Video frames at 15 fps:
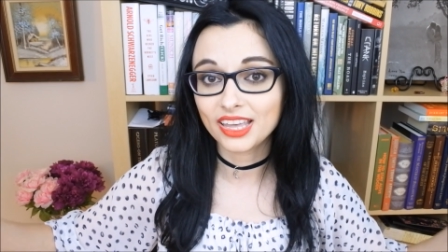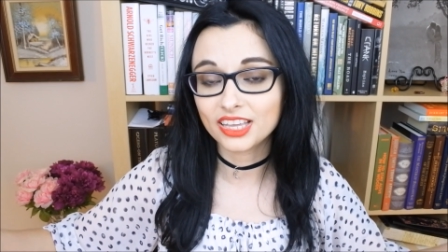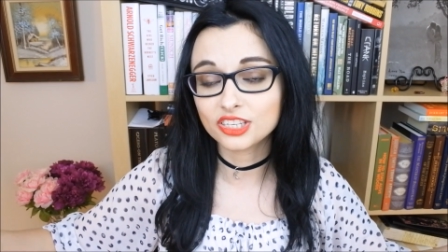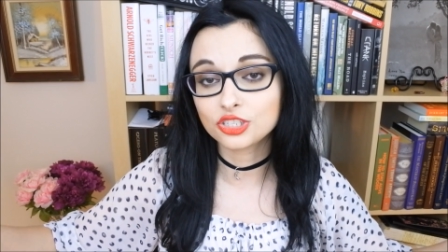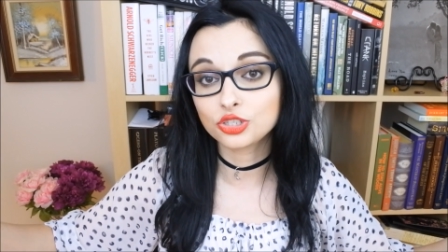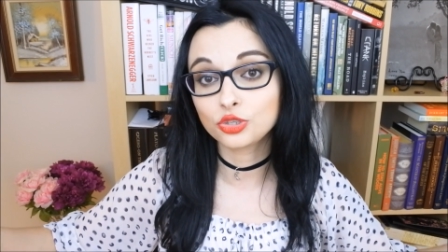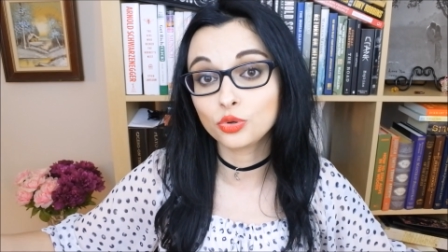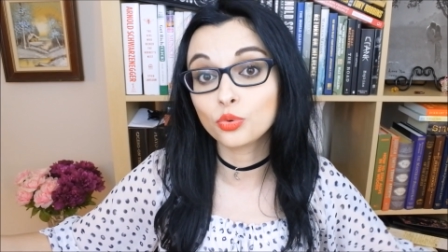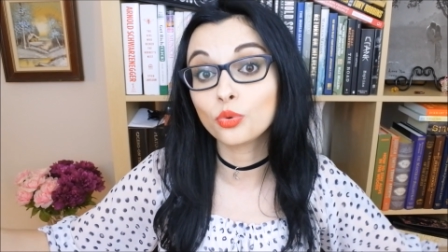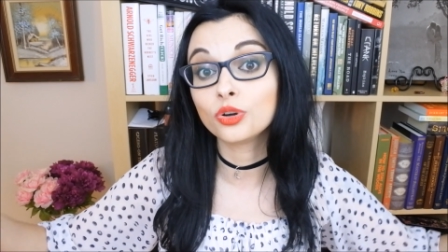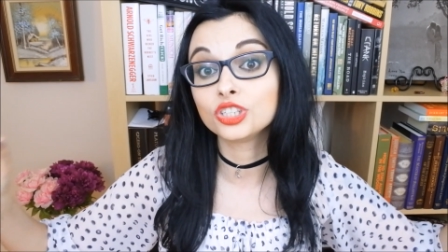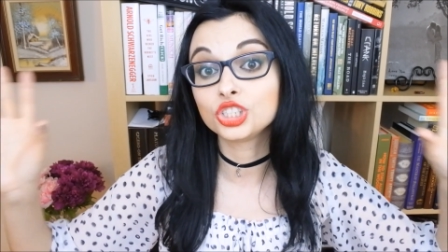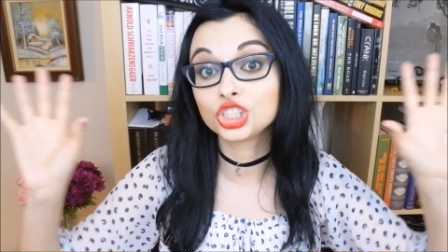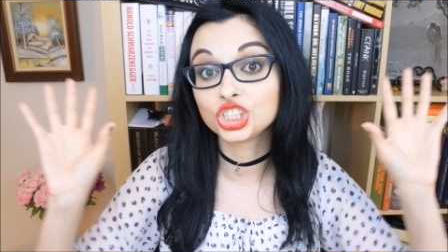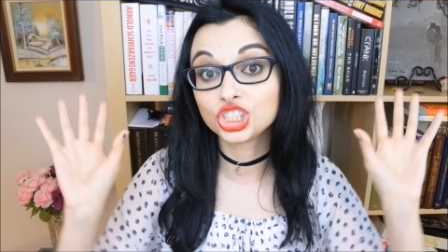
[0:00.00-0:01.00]
is
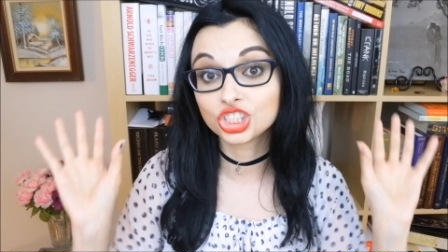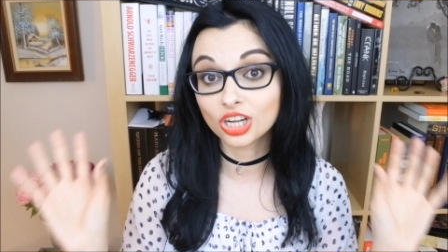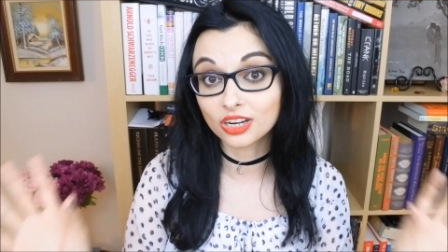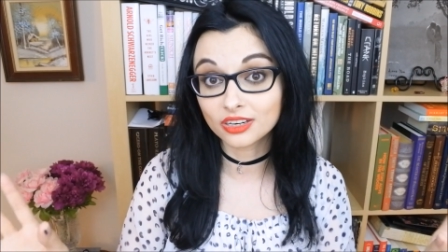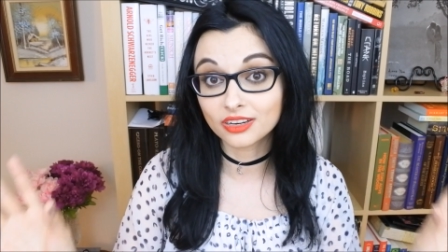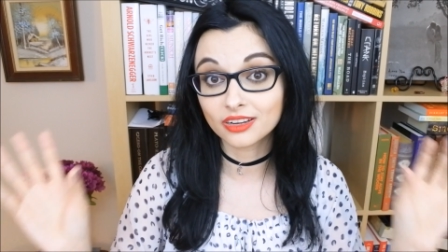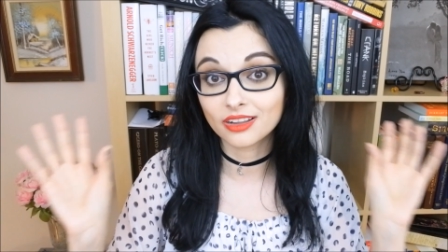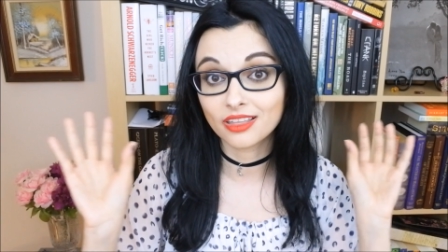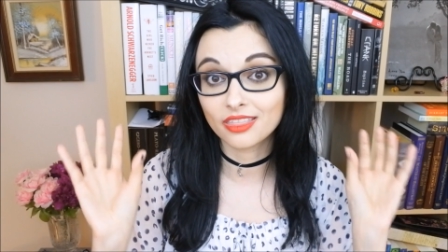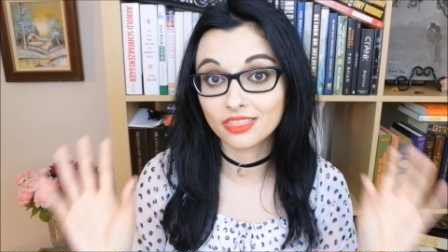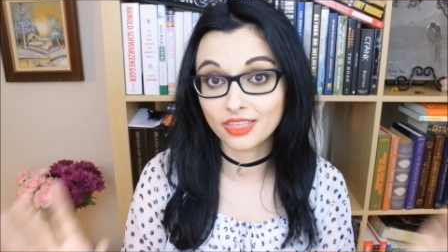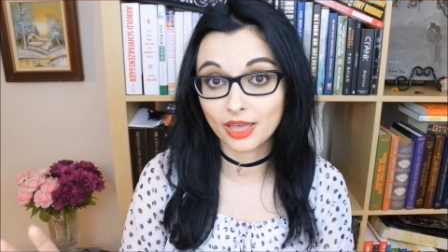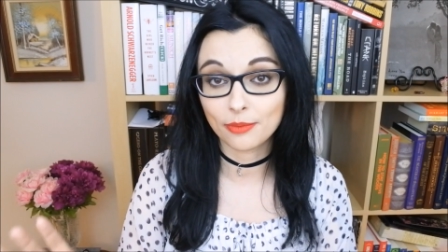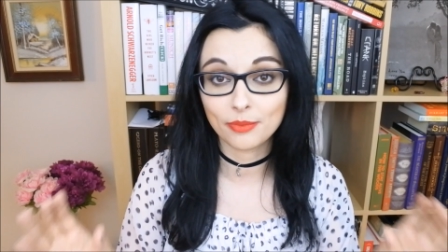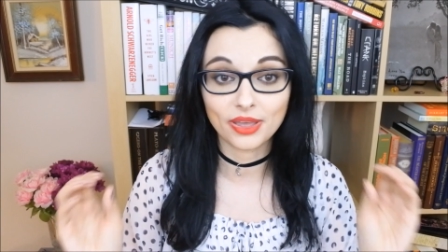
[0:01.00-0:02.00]
to chunk
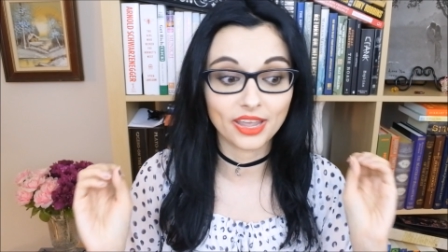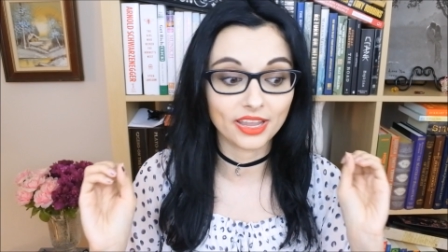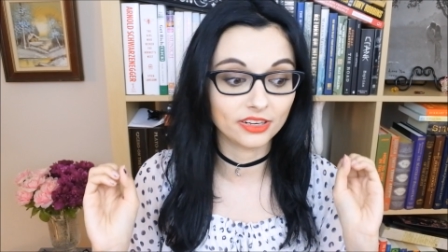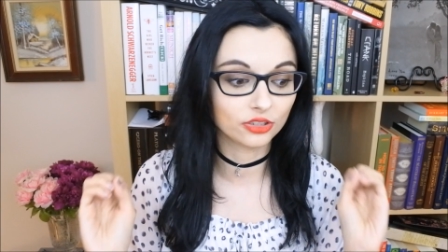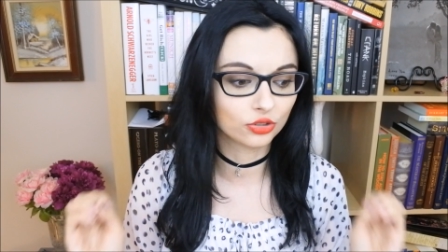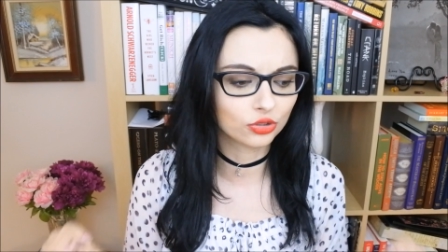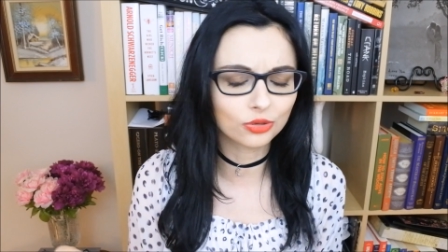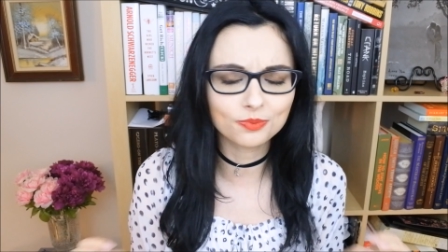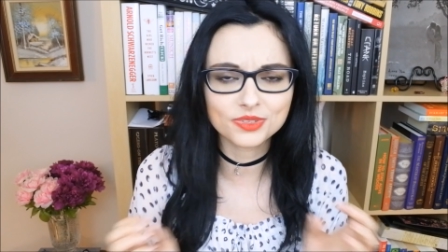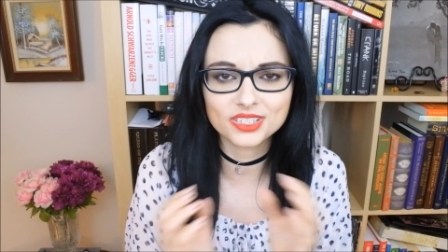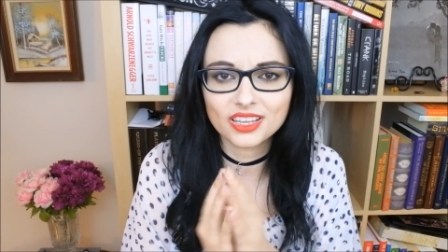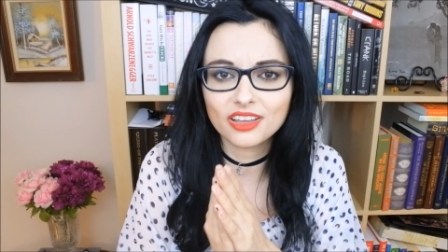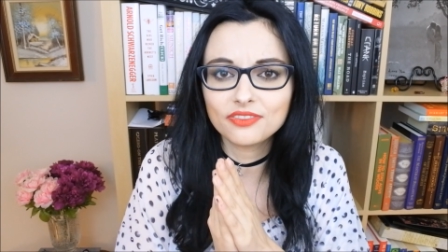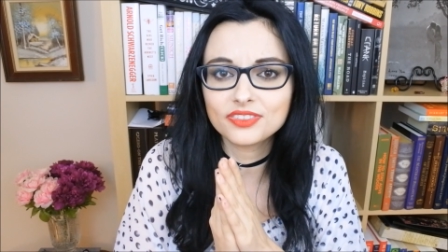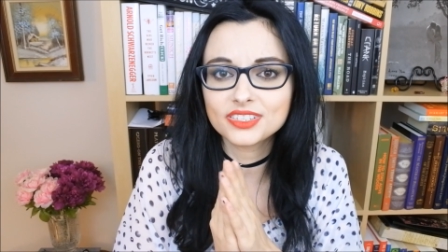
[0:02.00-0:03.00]
them in groups
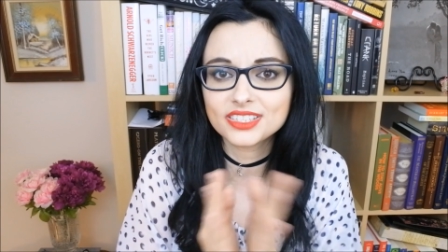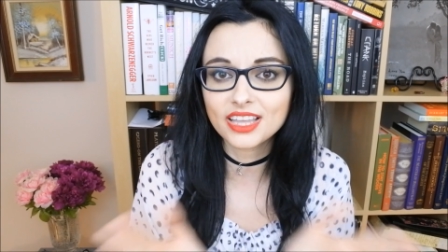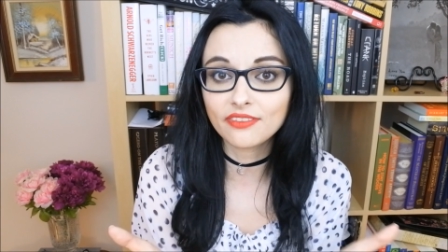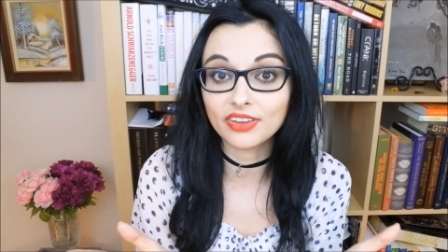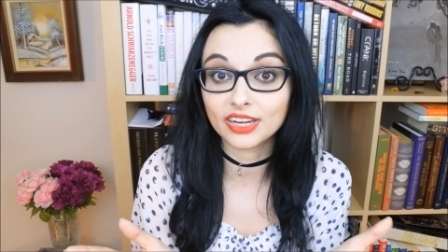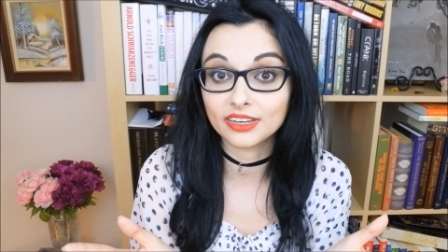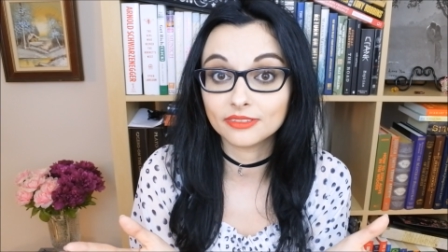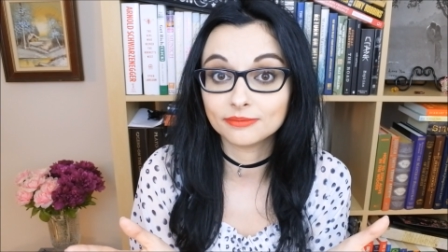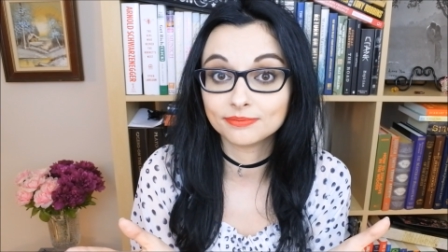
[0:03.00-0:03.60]
of seven.